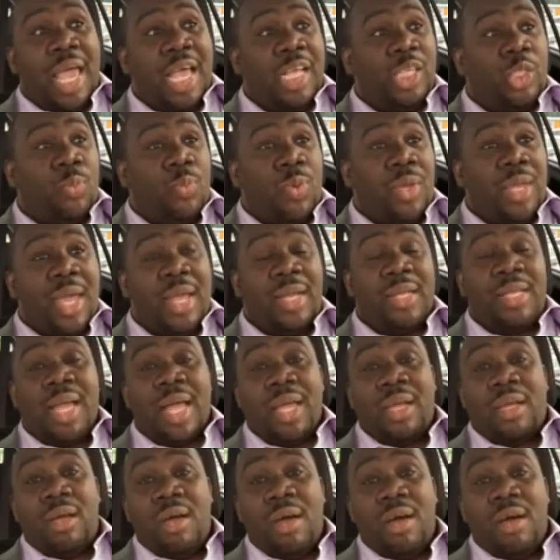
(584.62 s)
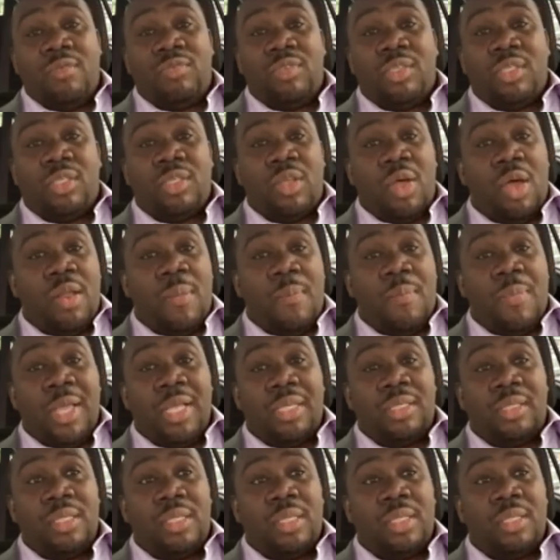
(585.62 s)
SBA.gov to start a
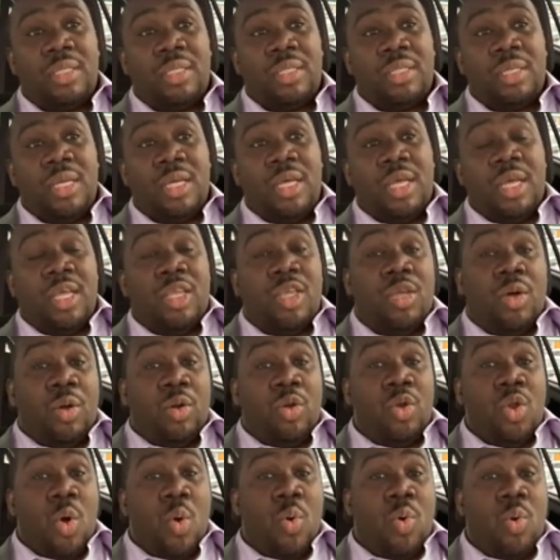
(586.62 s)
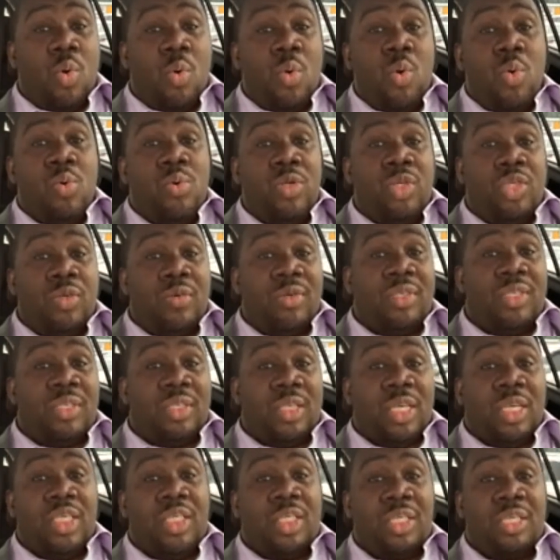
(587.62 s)
business. Your local
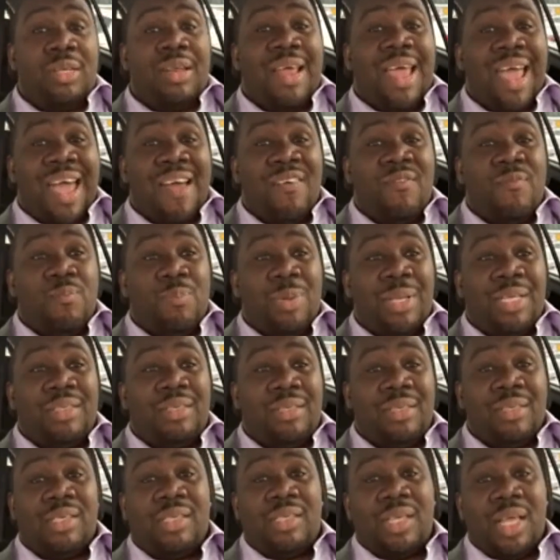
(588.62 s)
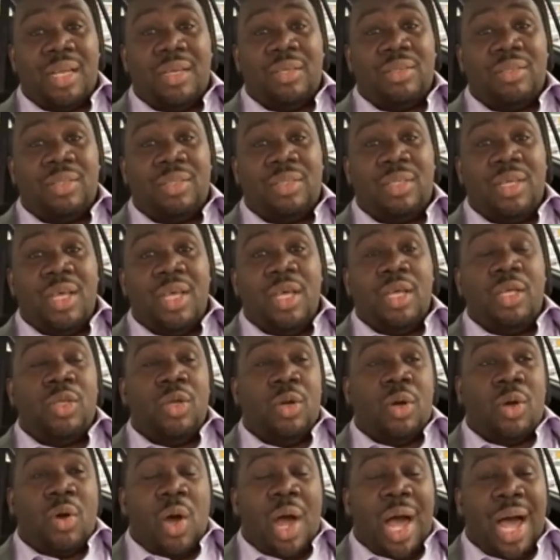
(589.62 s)
jurisdiction have business centers.
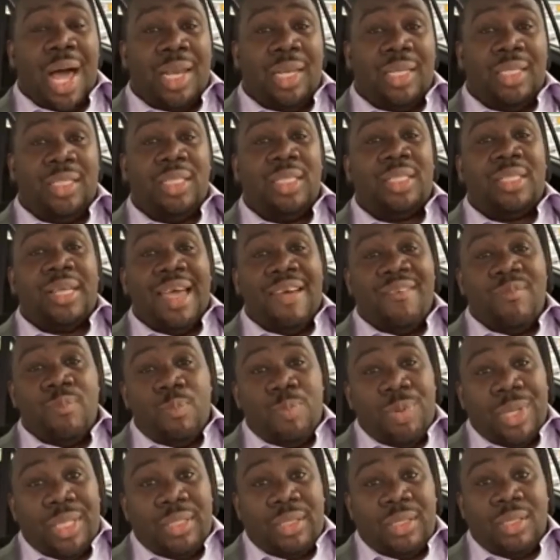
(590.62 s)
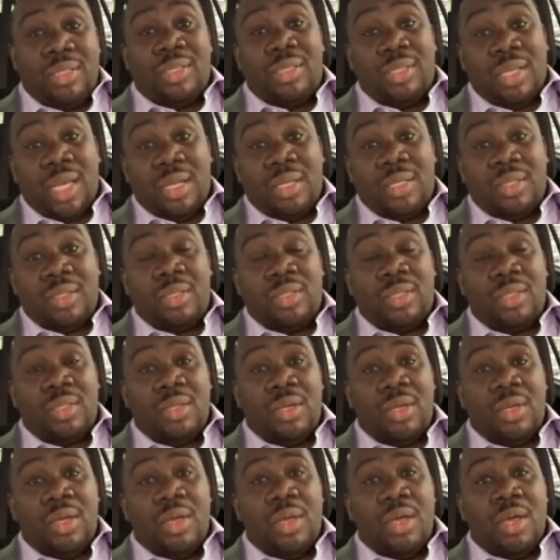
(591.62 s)
Your colleges have business centers.
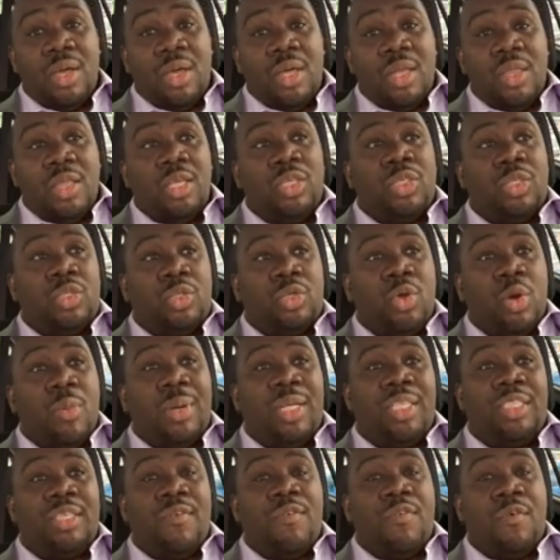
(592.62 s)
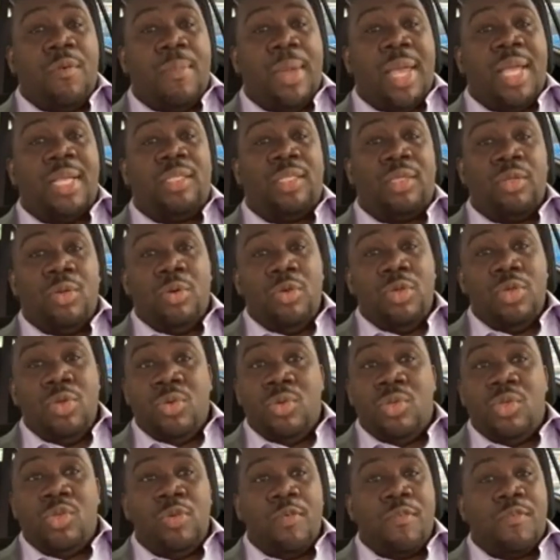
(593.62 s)
There's so much information on
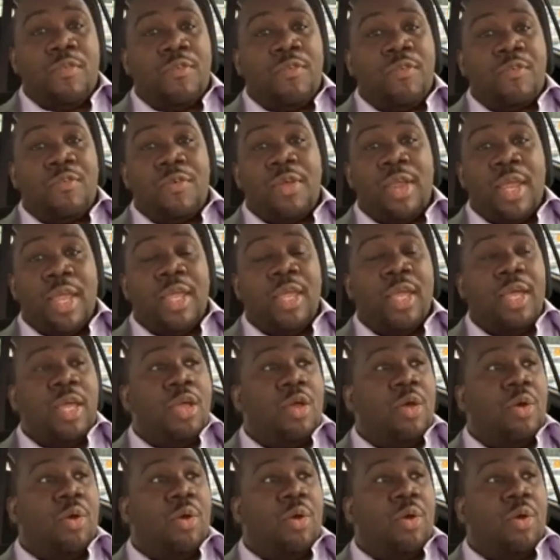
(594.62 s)
YouTube for free.